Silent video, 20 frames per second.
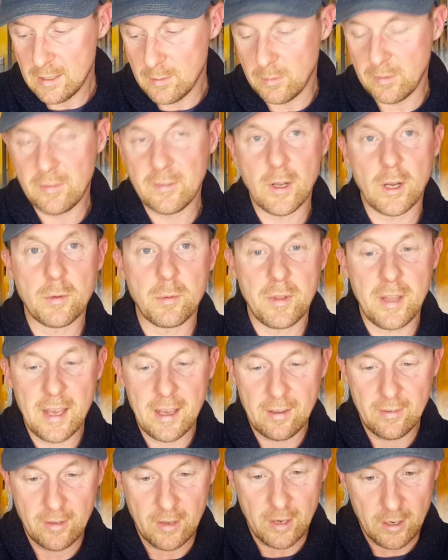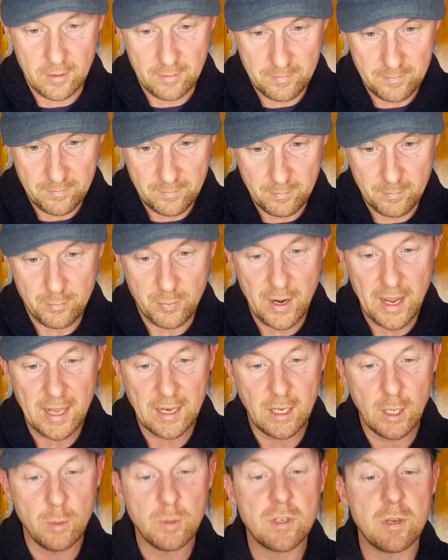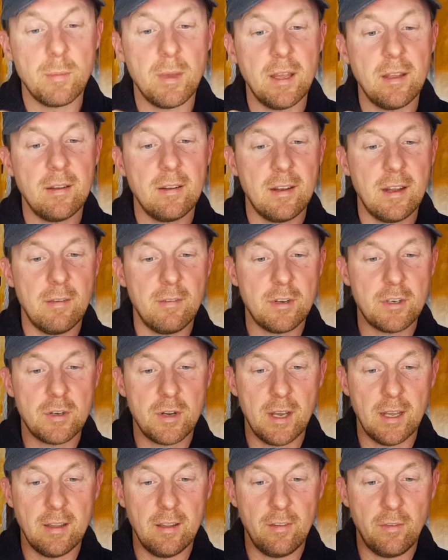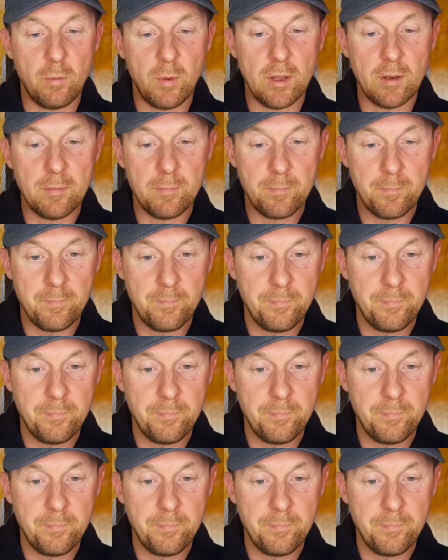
We'll start with the XR. Brand new to me, never tried this one.